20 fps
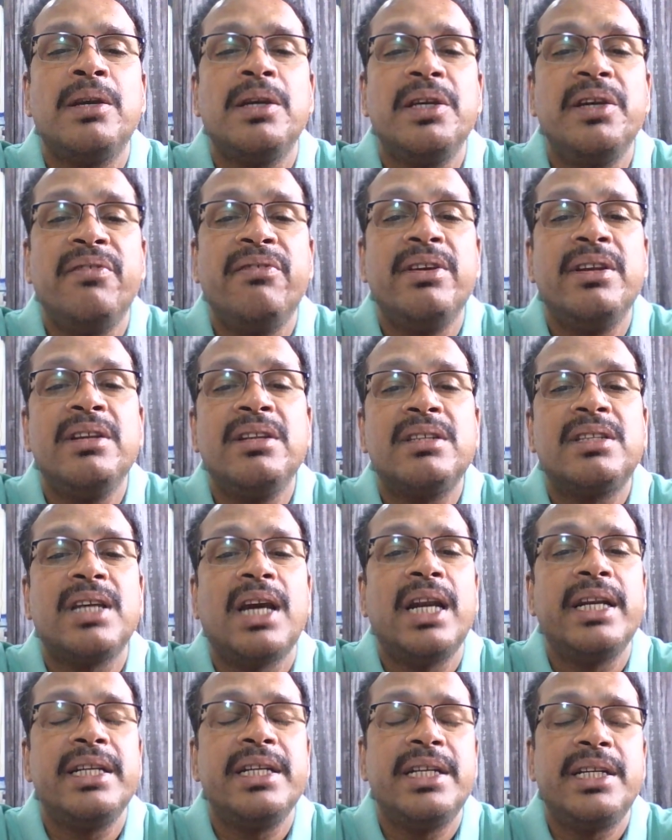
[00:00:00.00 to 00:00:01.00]
even
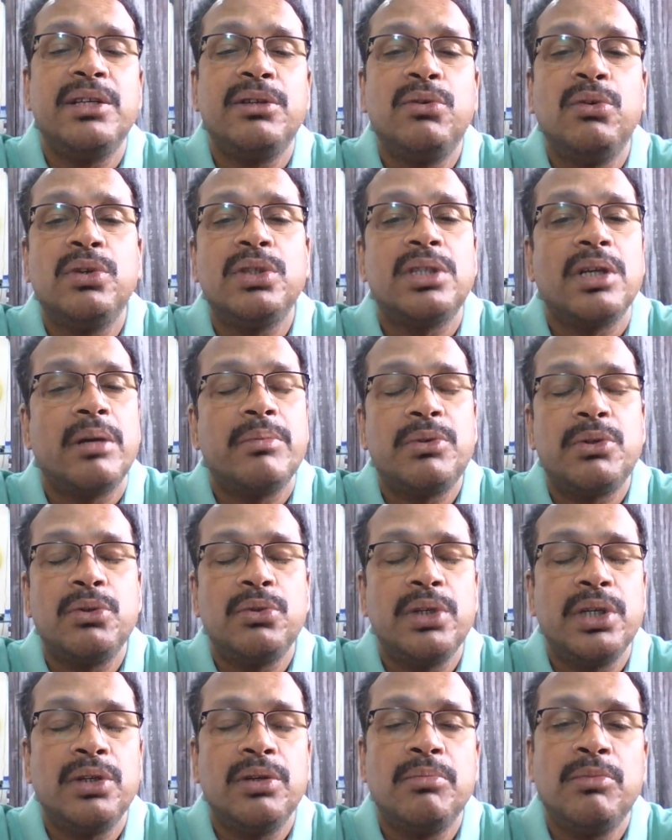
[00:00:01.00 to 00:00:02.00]
salinity goes up
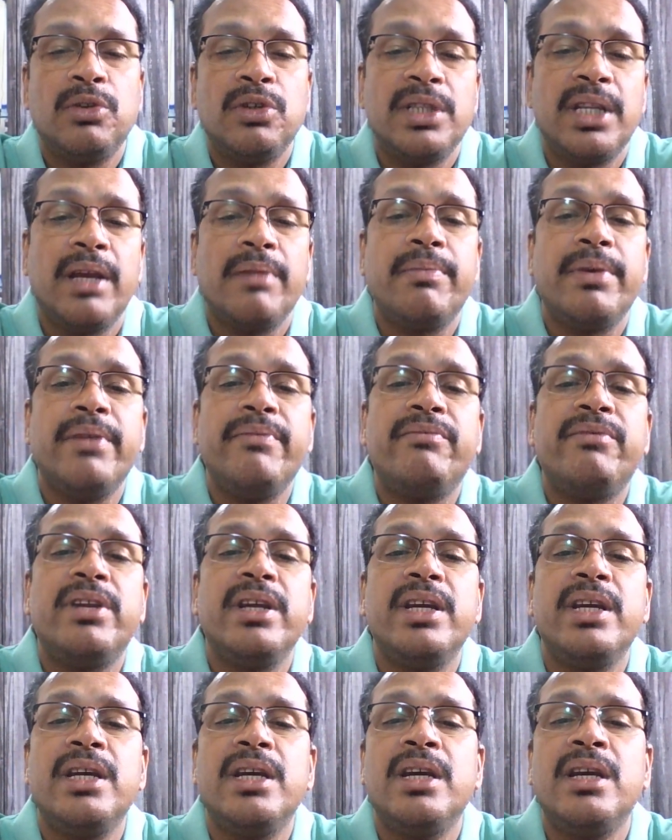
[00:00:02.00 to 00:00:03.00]
to, you know, more than
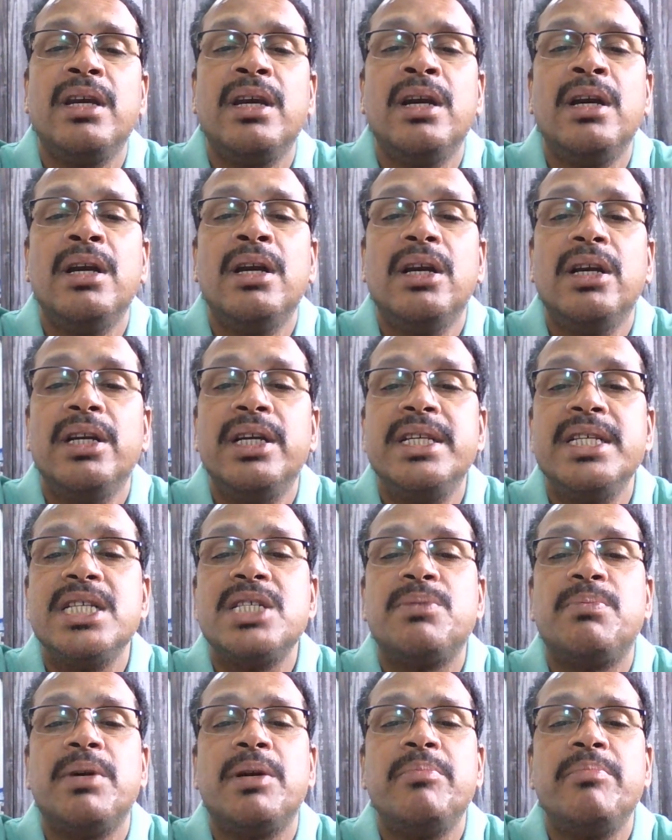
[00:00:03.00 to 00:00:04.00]
50
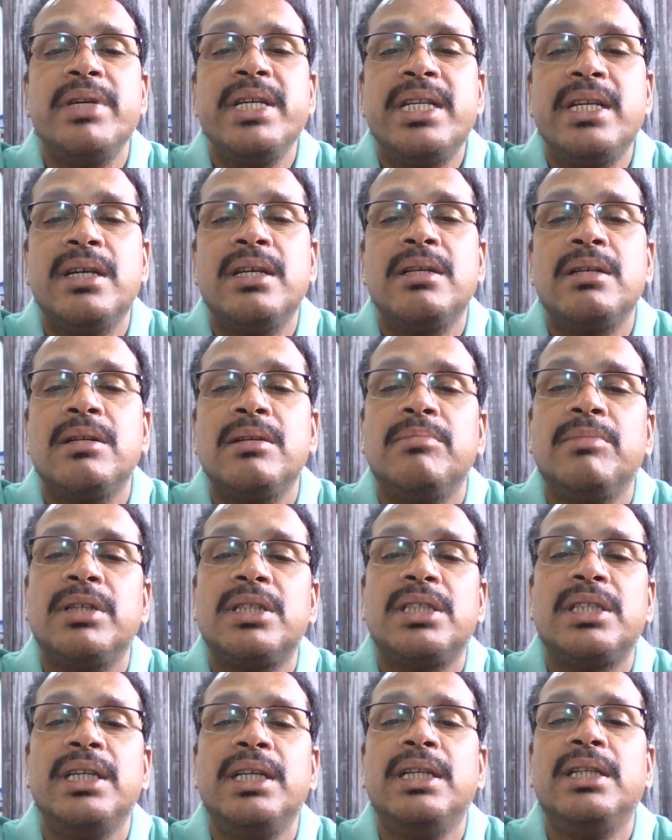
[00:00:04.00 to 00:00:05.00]
Ds per meter, but
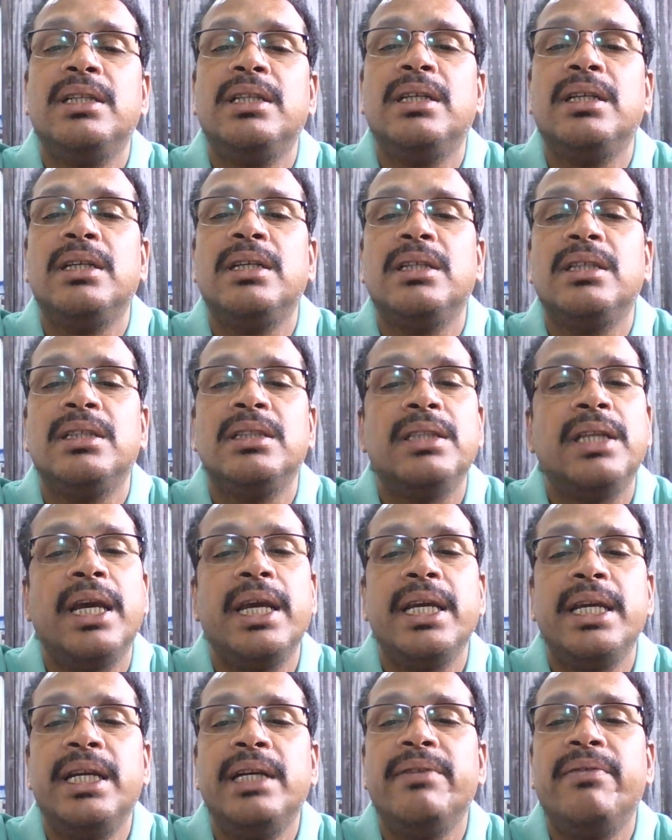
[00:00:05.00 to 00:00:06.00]
still they
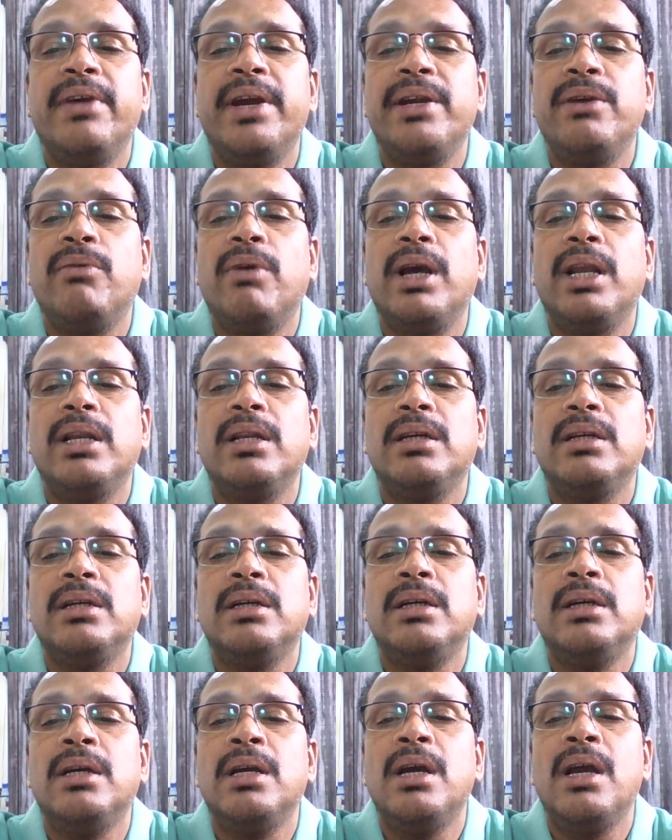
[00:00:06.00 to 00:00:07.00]
yield very well.
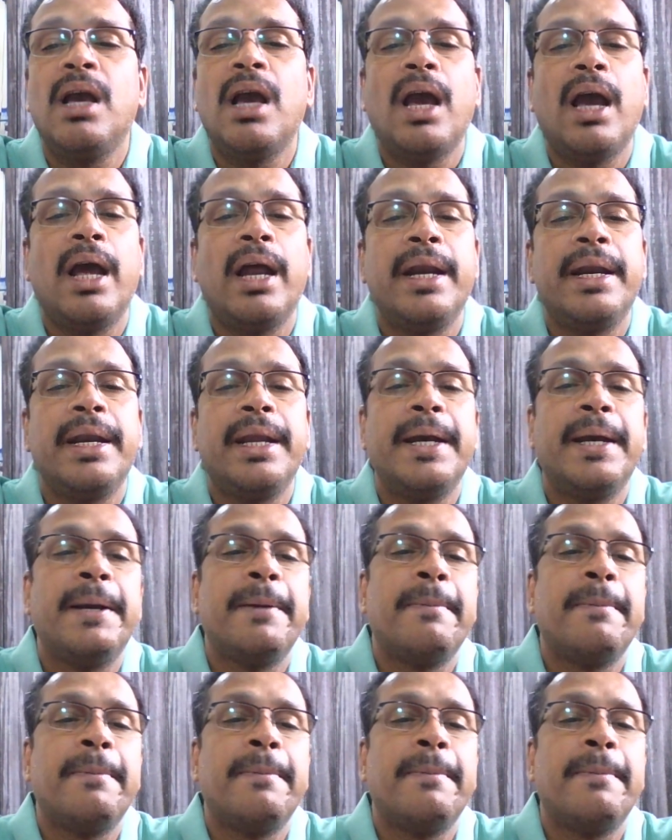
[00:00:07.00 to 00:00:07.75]
And